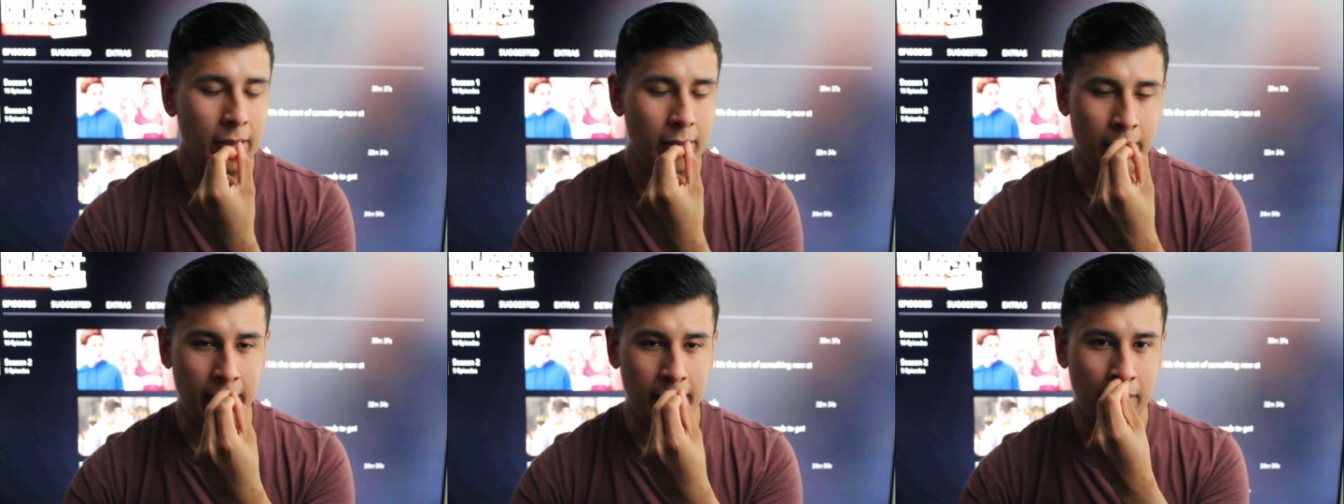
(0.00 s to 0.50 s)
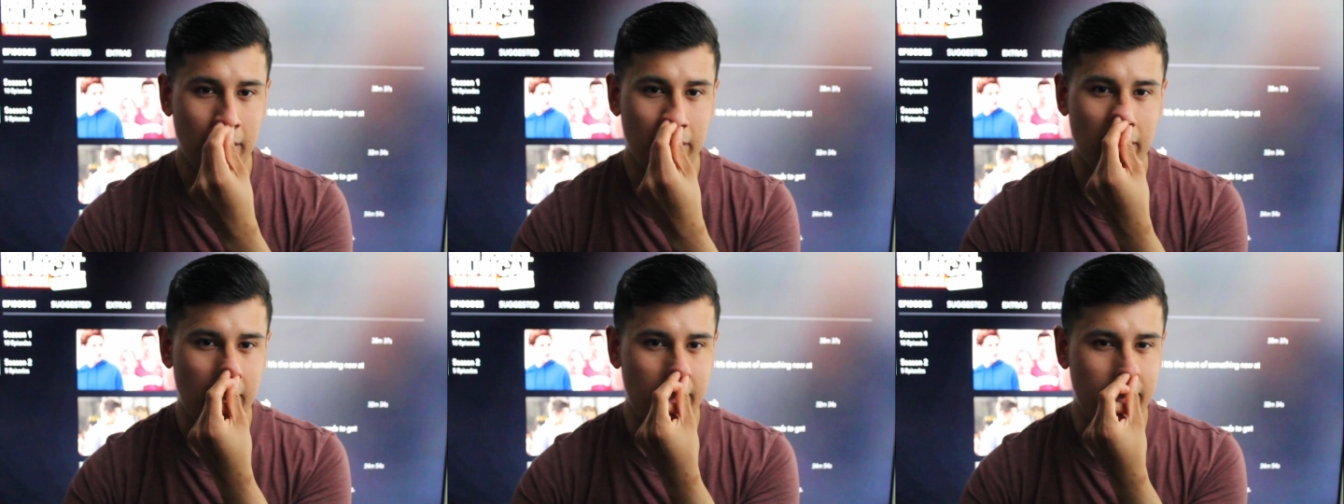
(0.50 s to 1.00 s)
Like, that's
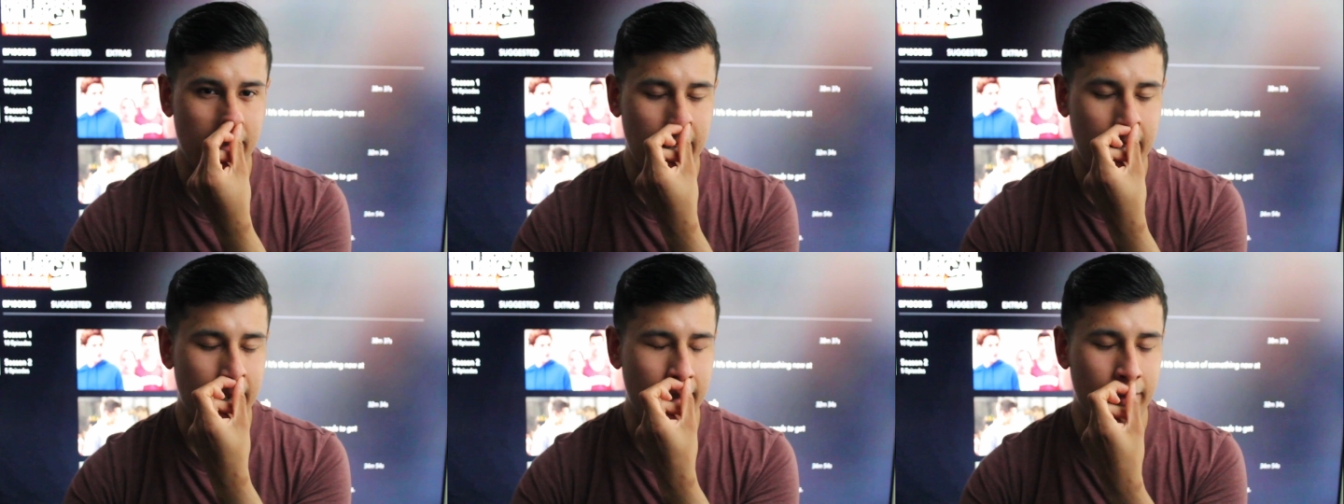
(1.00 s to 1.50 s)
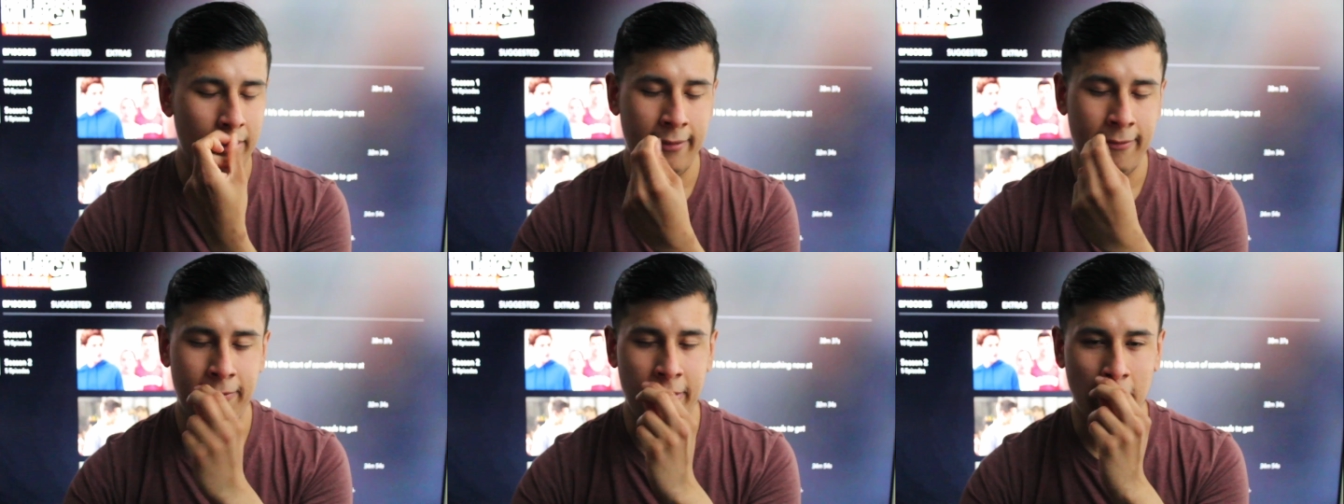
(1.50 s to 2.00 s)
kind of out of
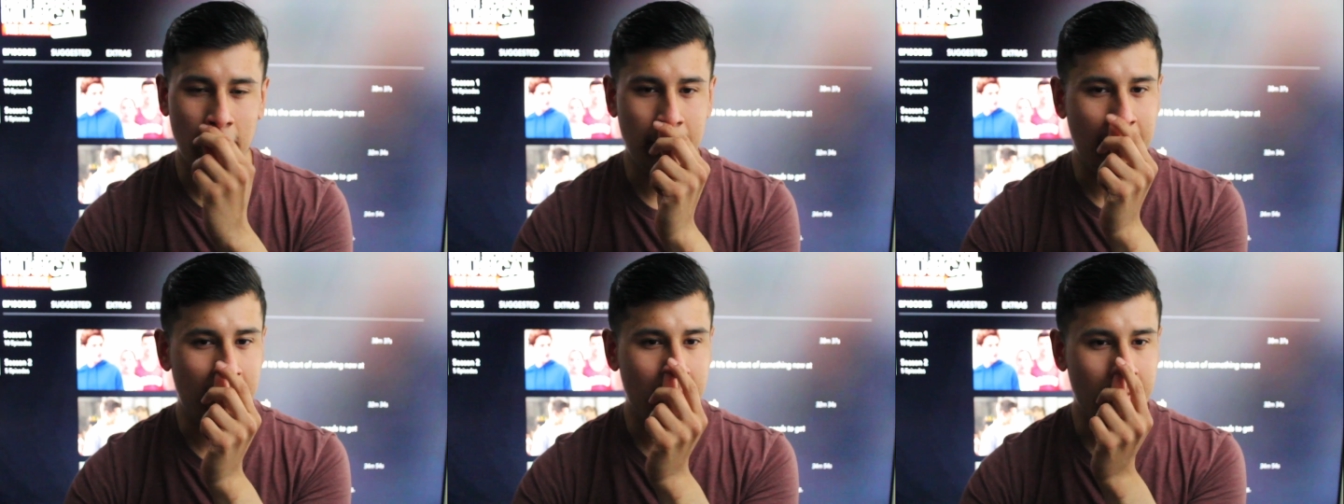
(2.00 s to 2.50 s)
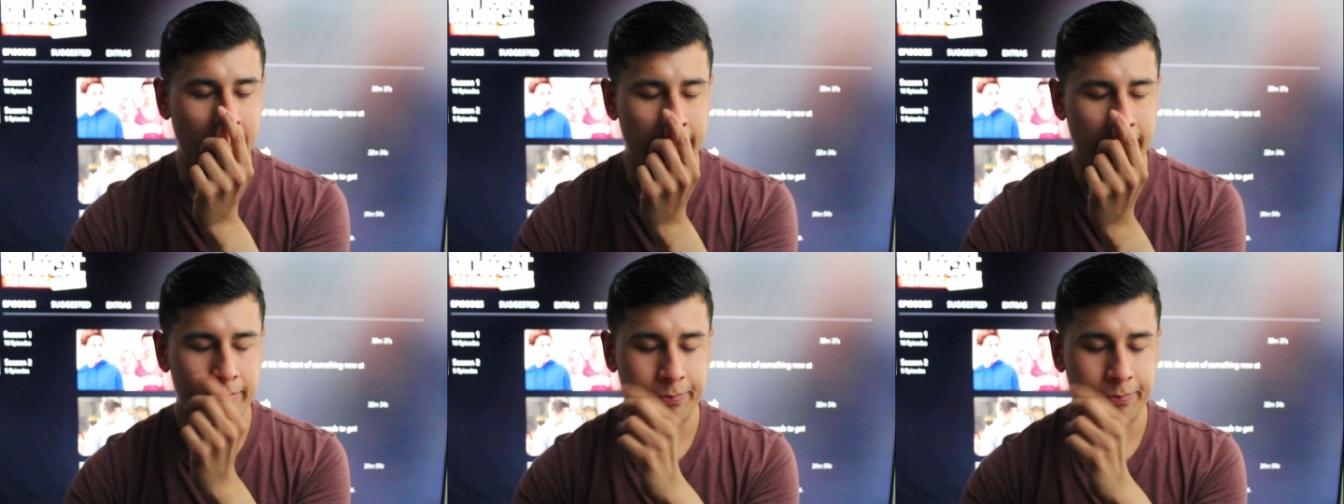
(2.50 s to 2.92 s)
left field, to be honest with you.